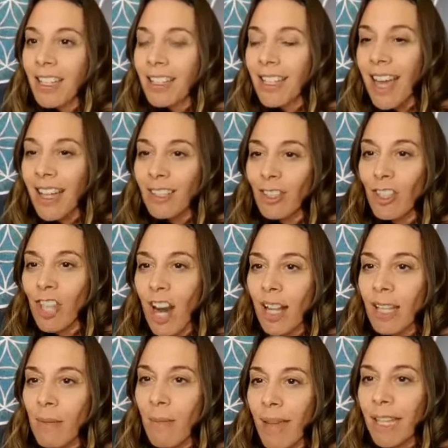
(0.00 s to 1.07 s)
Dr.
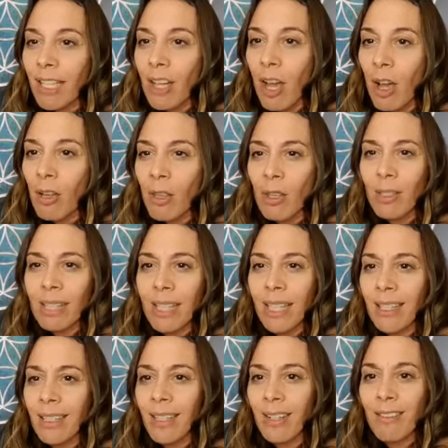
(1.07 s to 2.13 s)
Charlie, my no, those
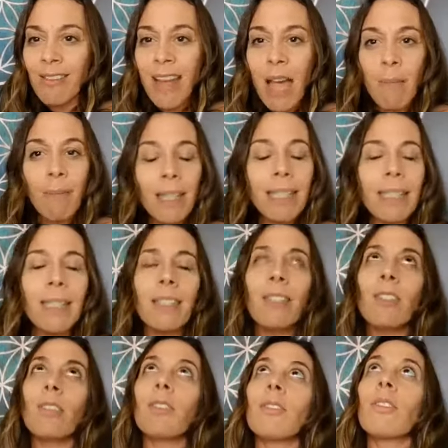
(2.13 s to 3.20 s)
things that are not my seeds
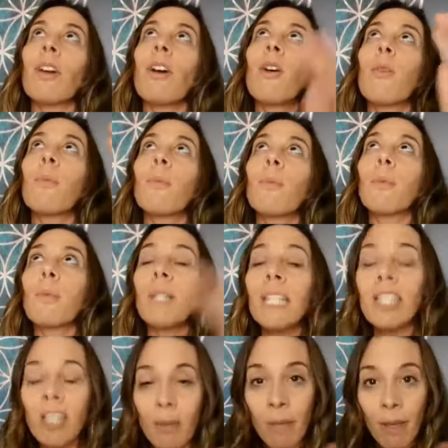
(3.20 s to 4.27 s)
to grow,
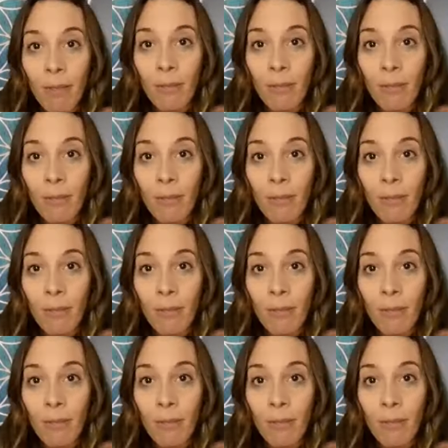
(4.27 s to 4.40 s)
preach it, my